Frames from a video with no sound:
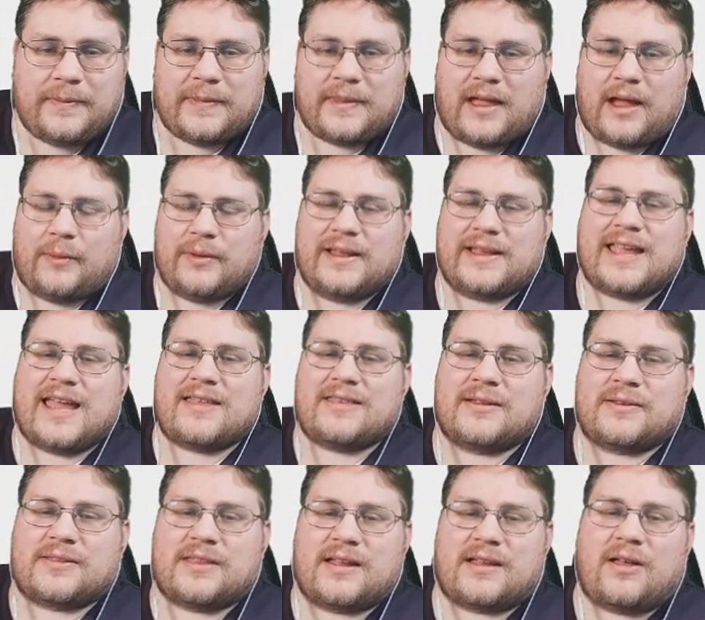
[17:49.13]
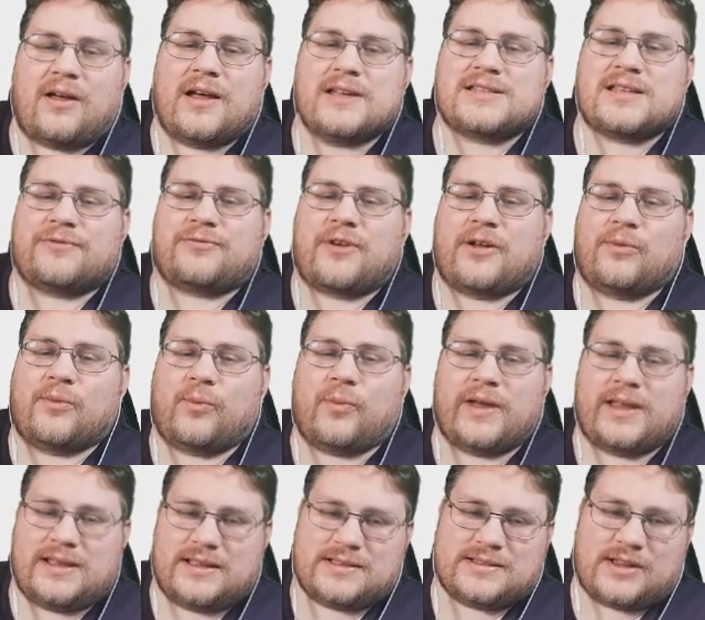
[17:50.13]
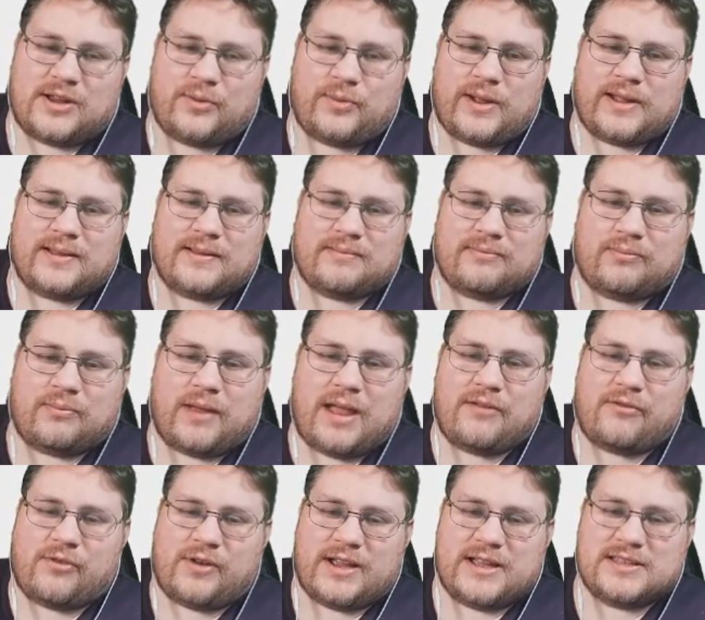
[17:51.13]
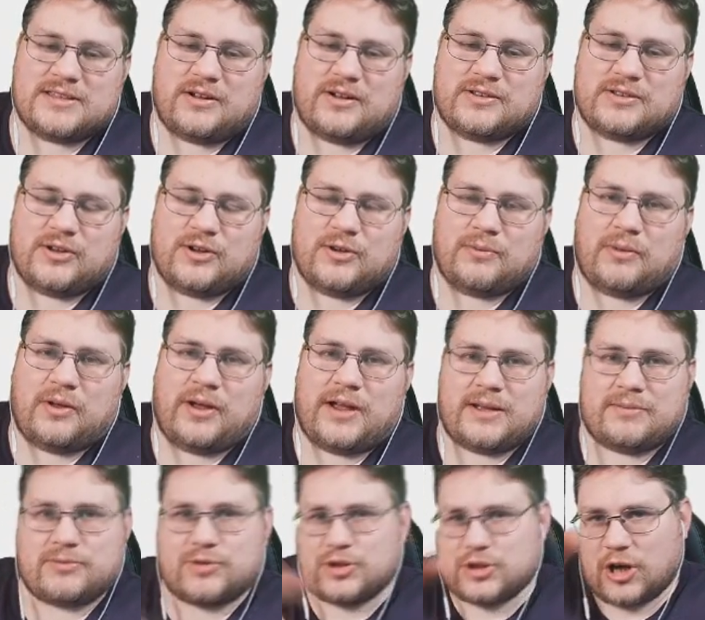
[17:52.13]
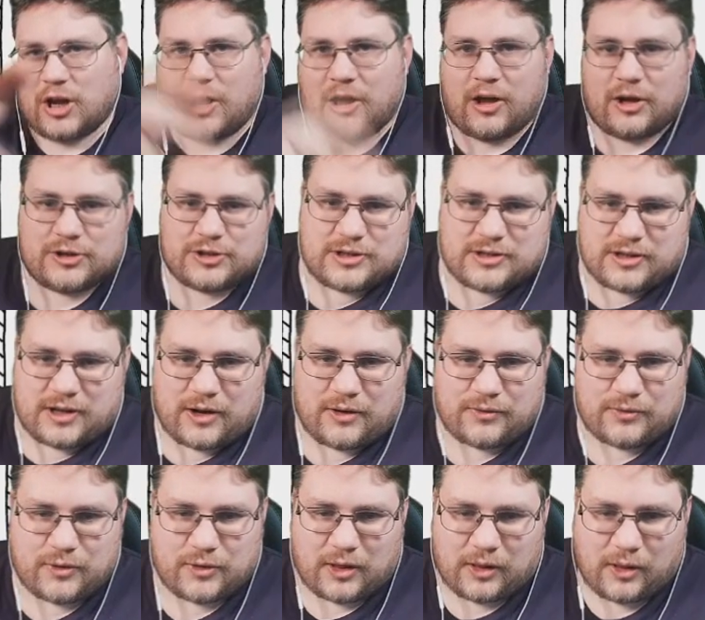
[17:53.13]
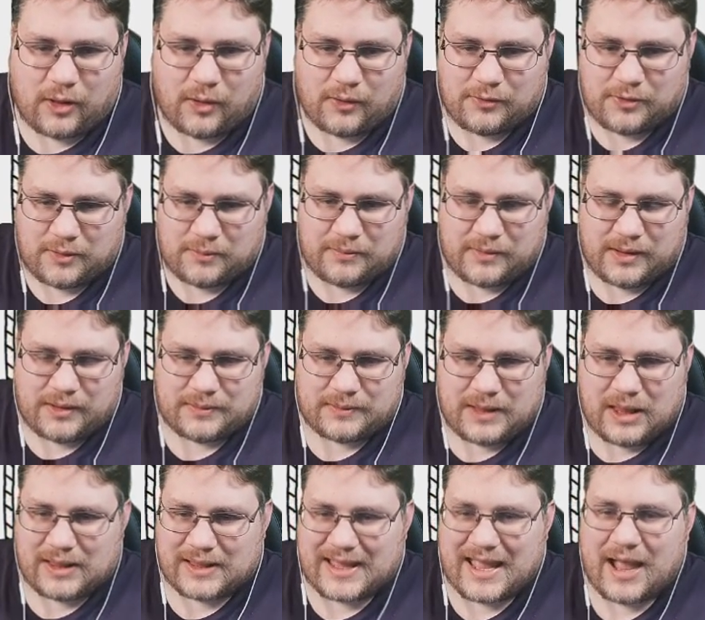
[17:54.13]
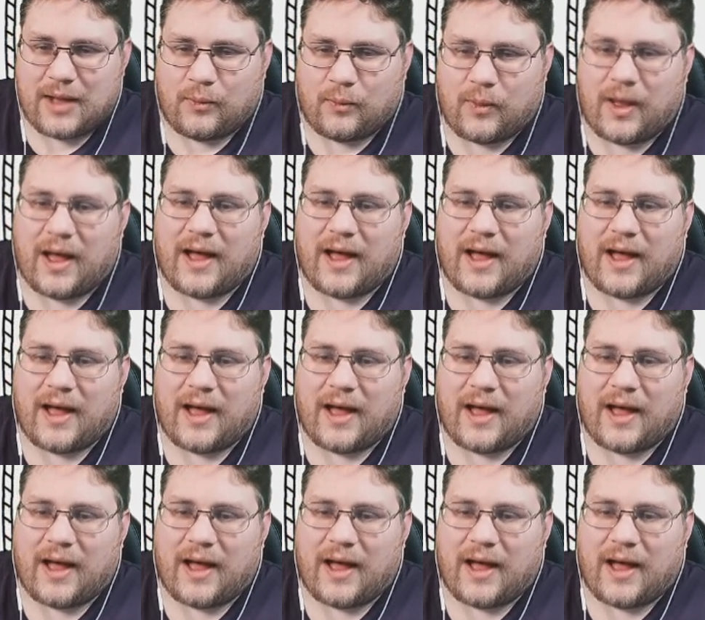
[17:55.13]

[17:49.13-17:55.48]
I want to get the guys at the front weak, so whenever it is I do my charge and go through a lot of them, I'll get one.